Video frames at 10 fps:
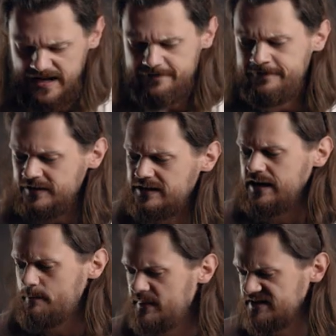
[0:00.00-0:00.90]
I feel
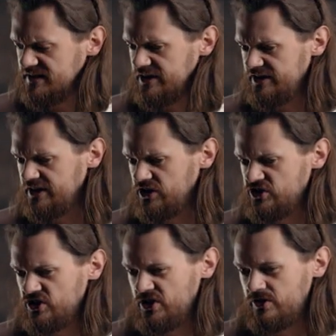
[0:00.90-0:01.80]
like I'm missing a thing or
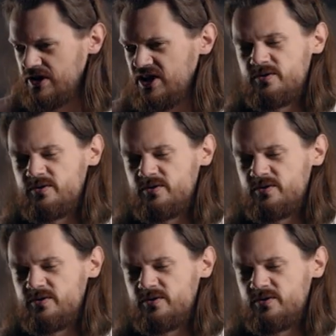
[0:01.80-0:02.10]
two,